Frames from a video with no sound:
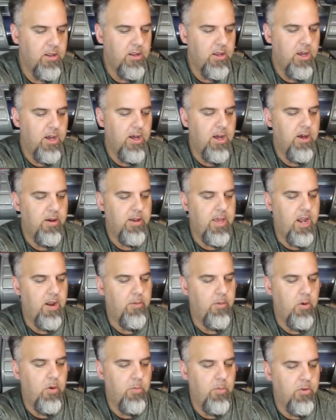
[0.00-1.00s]
Got
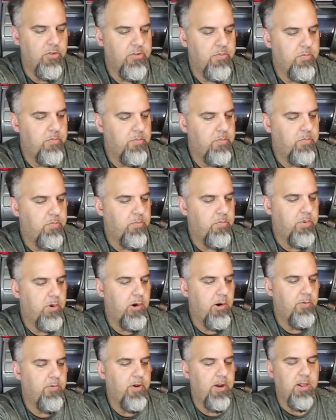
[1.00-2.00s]
an almost
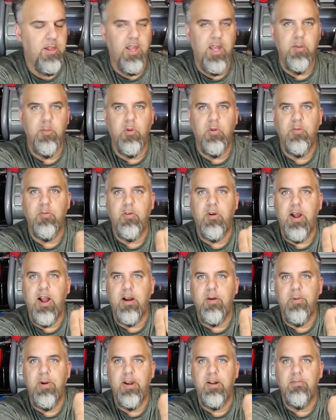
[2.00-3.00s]
perfect label for
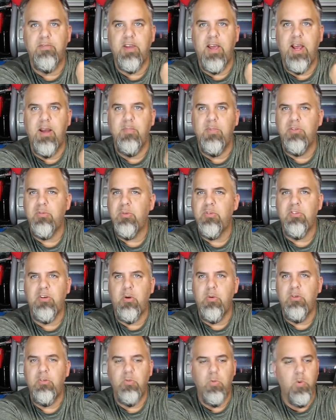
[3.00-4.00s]
Ocarina of Time. This one's
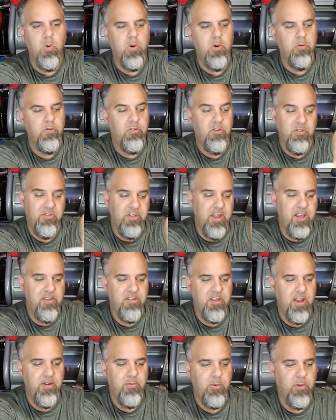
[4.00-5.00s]
always worn, so it's
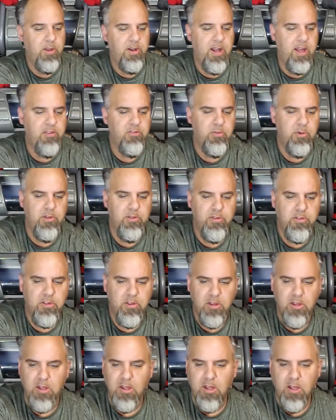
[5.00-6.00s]
nice to have really nice ones.
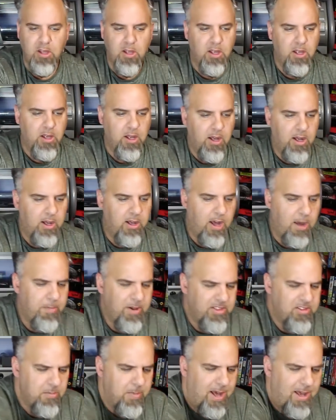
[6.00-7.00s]
How
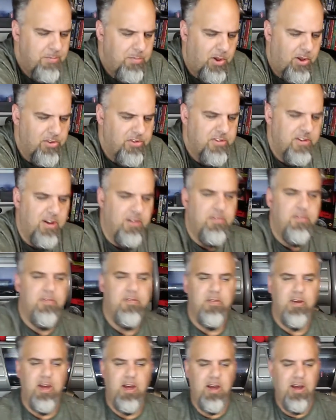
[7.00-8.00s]
about some oddball
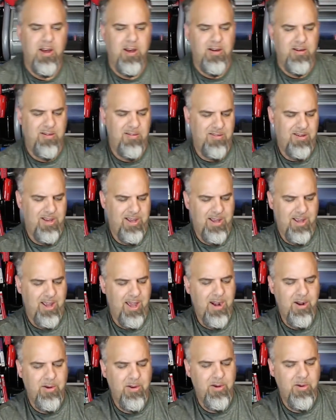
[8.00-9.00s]
stuff? I
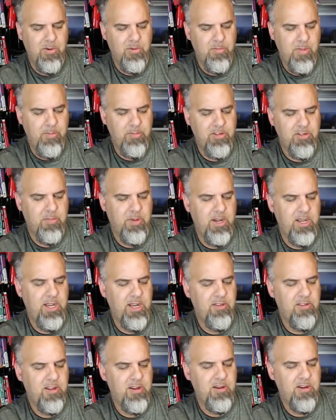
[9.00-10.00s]
don't know, maybe somebody
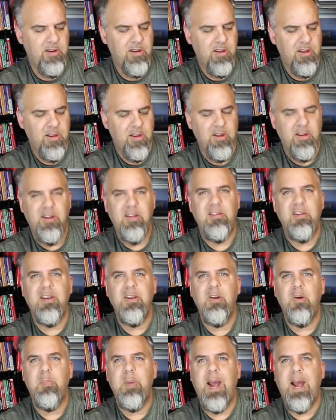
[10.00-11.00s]
needs it.
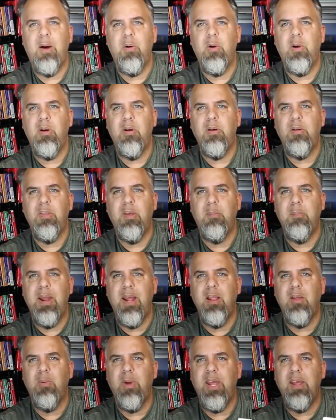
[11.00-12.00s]
Nintendo Power, the
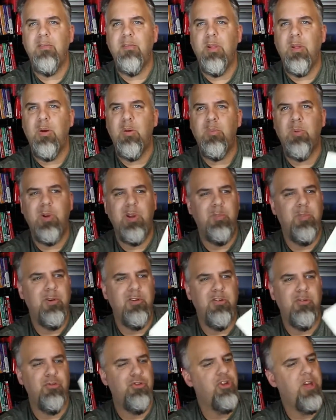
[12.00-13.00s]
mail-away envelope where you
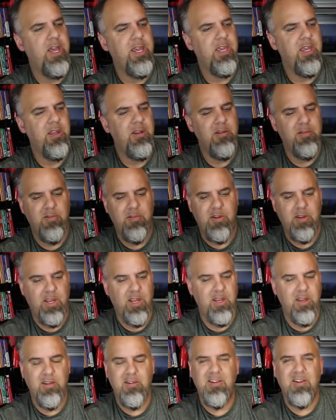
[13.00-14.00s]
put your check in to
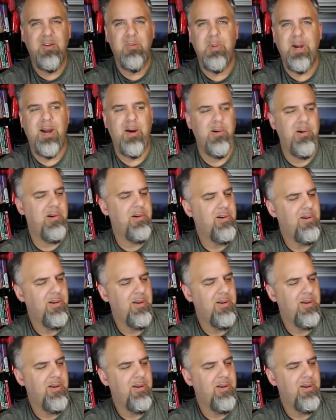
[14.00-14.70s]
get Nintendo Power.